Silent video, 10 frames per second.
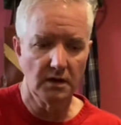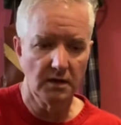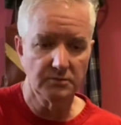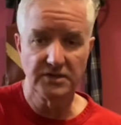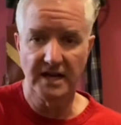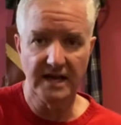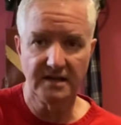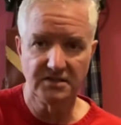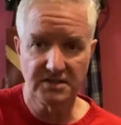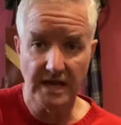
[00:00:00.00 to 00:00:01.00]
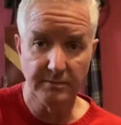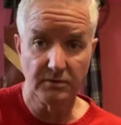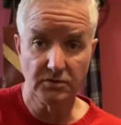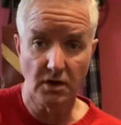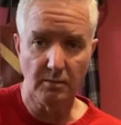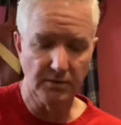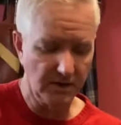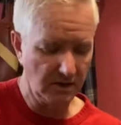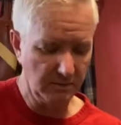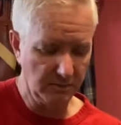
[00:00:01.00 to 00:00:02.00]
Chet Atkins type of guitar player,
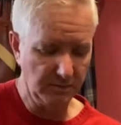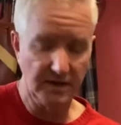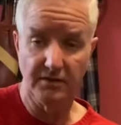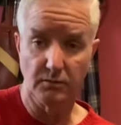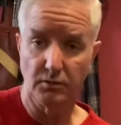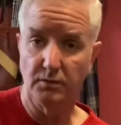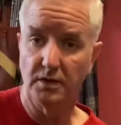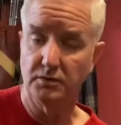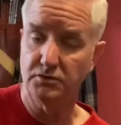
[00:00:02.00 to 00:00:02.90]
I'd be playing the root notes